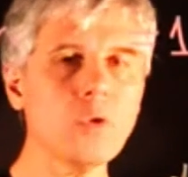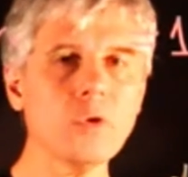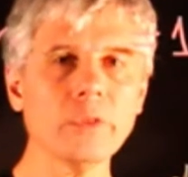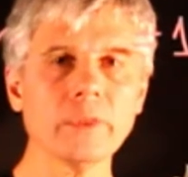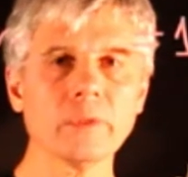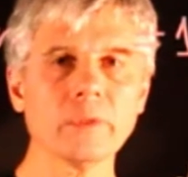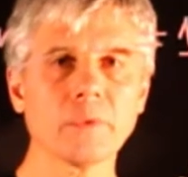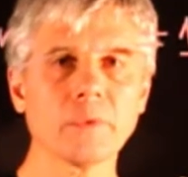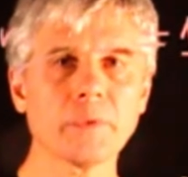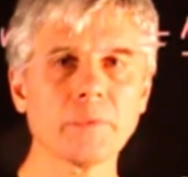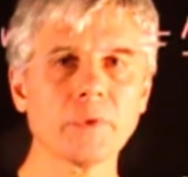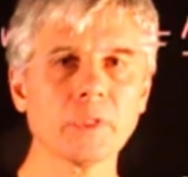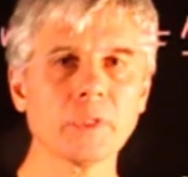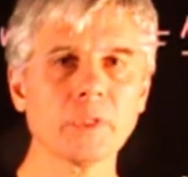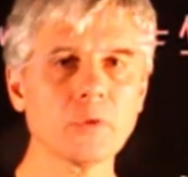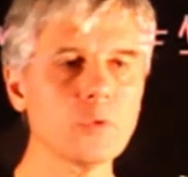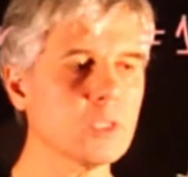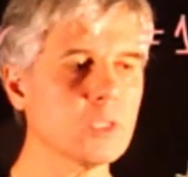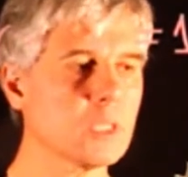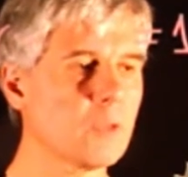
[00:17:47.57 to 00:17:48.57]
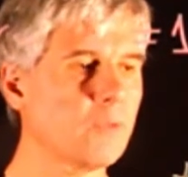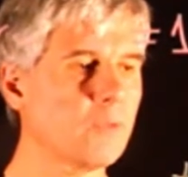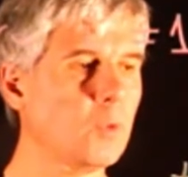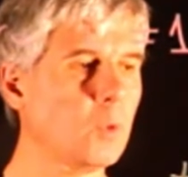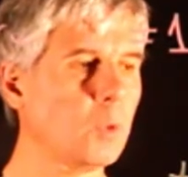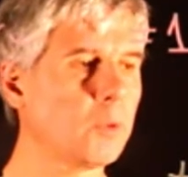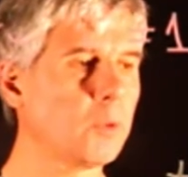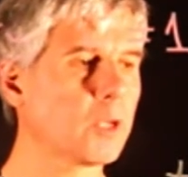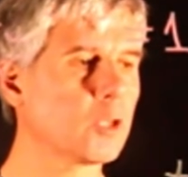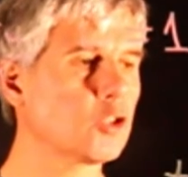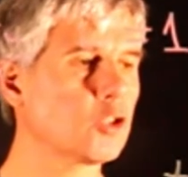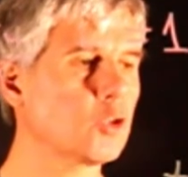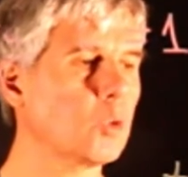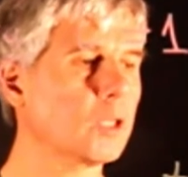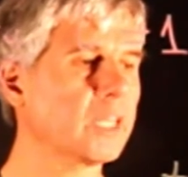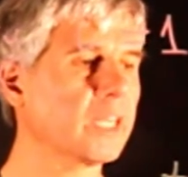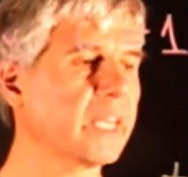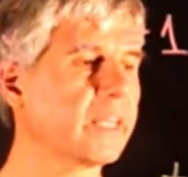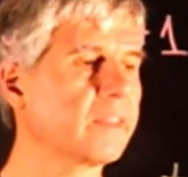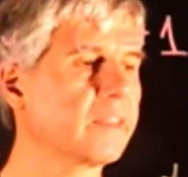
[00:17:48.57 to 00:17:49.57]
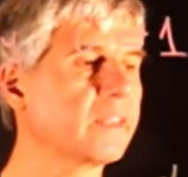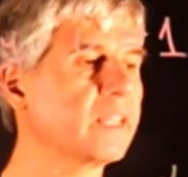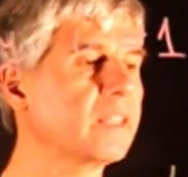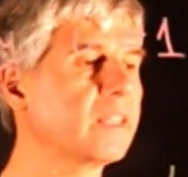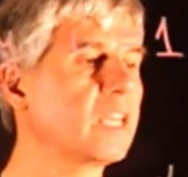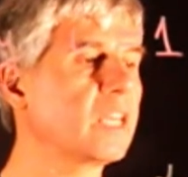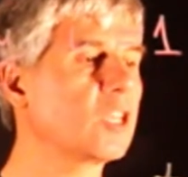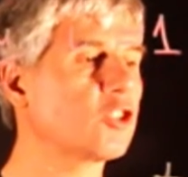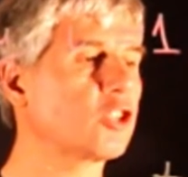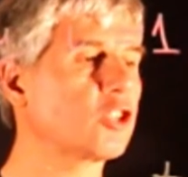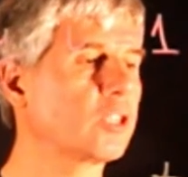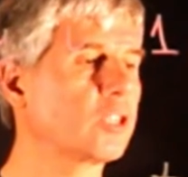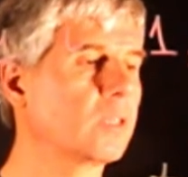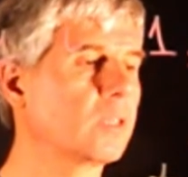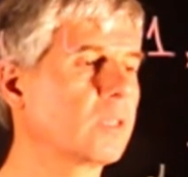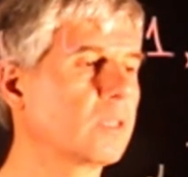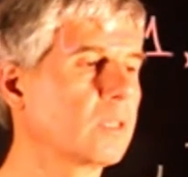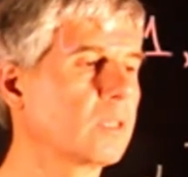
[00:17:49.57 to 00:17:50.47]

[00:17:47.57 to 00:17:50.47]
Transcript: on, we will use the following shorthand notation.